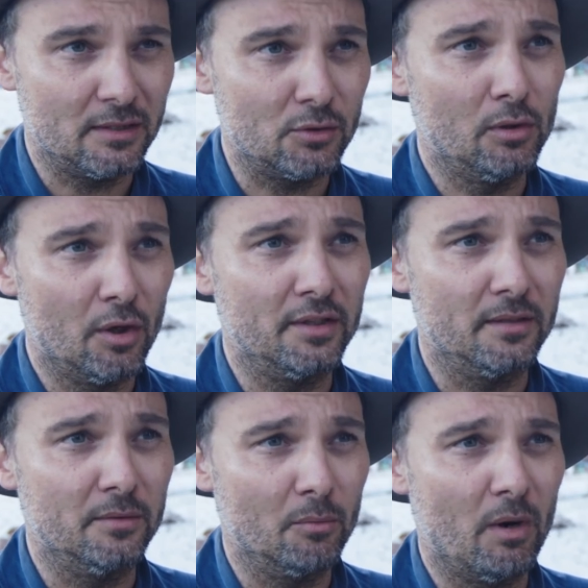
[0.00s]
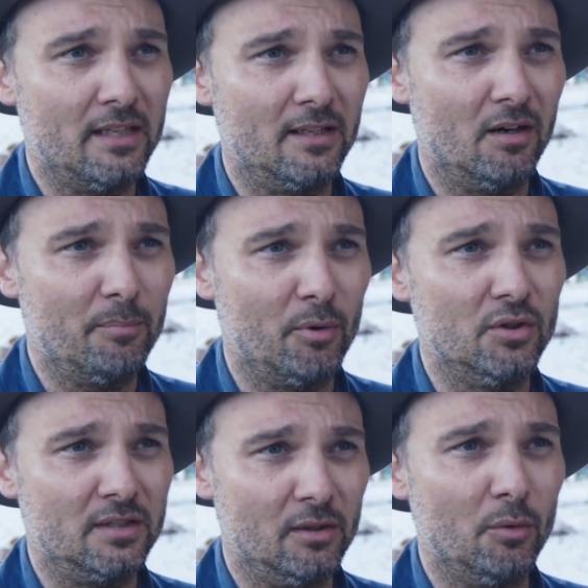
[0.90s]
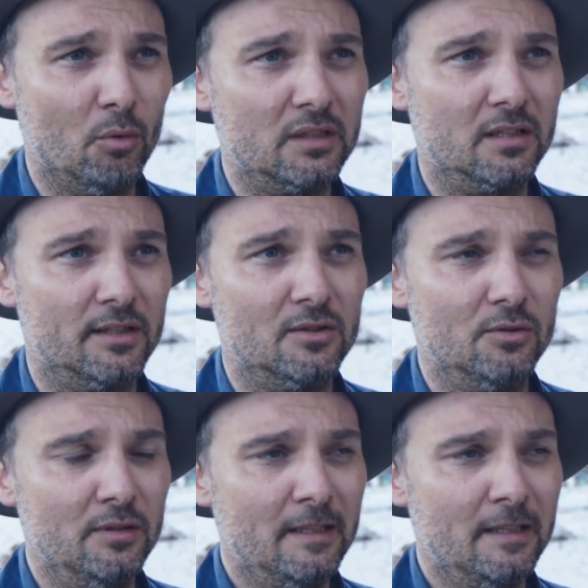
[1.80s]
to a lot of the way that I approach a lot of work that I do.